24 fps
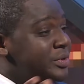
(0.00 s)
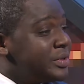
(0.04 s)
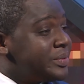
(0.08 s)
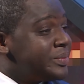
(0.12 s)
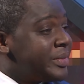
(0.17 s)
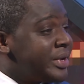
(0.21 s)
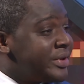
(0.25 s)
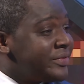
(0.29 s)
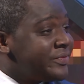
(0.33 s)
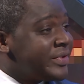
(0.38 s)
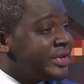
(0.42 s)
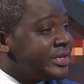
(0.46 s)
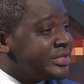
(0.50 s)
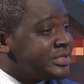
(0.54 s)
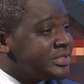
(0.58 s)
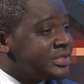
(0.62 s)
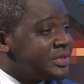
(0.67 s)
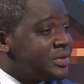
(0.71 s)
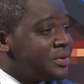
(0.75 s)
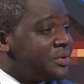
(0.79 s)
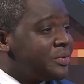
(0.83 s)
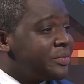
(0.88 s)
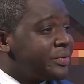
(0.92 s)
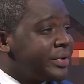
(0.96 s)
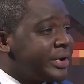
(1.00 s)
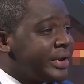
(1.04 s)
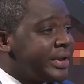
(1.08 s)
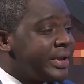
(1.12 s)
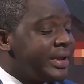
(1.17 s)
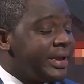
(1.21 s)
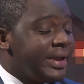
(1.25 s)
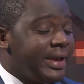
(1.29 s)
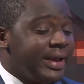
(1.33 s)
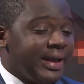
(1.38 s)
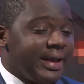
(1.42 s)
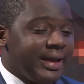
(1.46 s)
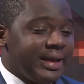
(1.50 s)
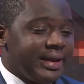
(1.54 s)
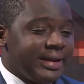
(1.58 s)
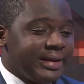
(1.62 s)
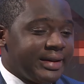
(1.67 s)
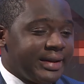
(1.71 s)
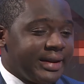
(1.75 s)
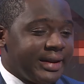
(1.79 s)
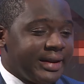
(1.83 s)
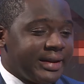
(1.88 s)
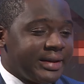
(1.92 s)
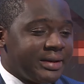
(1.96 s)
my first degree.
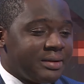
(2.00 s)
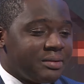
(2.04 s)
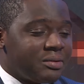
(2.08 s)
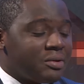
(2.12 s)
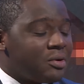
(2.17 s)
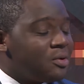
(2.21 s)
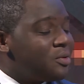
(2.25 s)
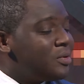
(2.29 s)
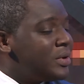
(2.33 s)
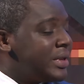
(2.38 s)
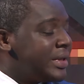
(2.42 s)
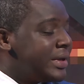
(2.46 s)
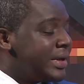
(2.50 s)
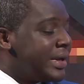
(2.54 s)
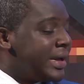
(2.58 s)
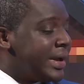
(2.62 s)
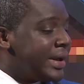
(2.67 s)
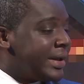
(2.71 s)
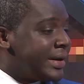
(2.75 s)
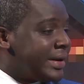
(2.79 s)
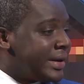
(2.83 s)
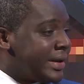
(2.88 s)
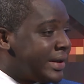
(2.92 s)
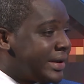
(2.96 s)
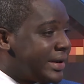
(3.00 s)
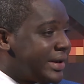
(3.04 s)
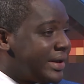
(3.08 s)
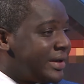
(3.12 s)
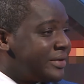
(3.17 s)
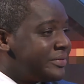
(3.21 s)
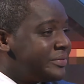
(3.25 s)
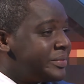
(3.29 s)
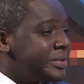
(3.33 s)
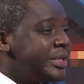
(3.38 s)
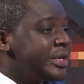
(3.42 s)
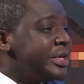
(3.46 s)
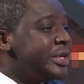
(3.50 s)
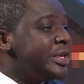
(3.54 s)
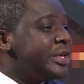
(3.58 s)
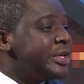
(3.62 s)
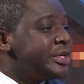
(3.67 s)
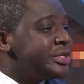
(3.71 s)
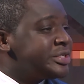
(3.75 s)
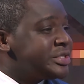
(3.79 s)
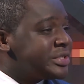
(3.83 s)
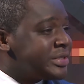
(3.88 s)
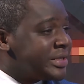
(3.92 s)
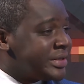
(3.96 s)
And then not only Ghana, I've been
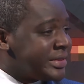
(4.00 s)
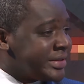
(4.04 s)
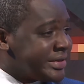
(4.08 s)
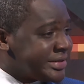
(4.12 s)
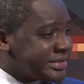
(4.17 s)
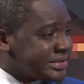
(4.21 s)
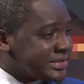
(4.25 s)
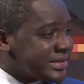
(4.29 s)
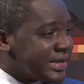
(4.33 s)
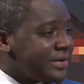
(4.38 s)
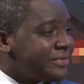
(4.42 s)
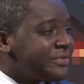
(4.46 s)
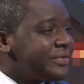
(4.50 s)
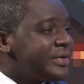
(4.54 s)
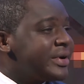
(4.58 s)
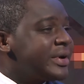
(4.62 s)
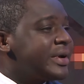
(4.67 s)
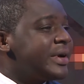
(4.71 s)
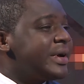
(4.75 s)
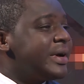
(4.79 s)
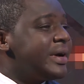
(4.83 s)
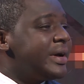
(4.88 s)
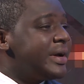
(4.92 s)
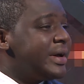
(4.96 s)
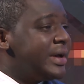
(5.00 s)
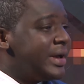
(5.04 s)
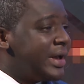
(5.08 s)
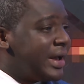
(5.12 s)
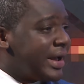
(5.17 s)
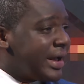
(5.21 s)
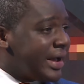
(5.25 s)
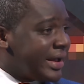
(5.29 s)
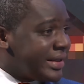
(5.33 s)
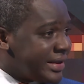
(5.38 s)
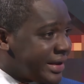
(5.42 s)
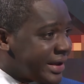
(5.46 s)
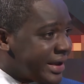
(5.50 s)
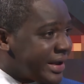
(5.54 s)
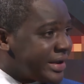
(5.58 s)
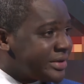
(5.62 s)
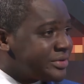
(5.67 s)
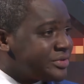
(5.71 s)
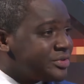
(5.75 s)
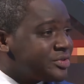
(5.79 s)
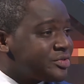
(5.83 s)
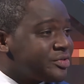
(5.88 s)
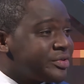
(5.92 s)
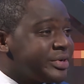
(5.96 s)
engaged in East Africa, other
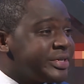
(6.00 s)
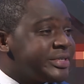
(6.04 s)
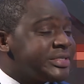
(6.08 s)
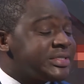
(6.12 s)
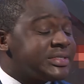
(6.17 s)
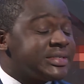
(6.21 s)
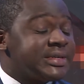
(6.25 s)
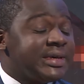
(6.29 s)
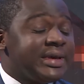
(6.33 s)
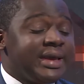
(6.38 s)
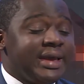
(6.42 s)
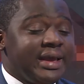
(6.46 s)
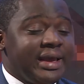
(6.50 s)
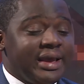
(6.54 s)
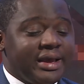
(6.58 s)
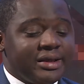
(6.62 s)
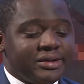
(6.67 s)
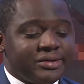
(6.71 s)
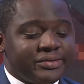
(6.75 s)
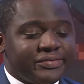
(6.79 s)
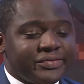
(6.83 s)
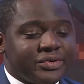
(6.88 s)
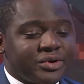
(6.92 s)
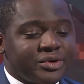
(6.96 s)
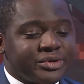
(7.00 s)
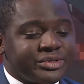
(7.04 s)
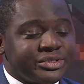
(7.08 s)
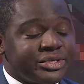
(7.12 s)
countries, and of course the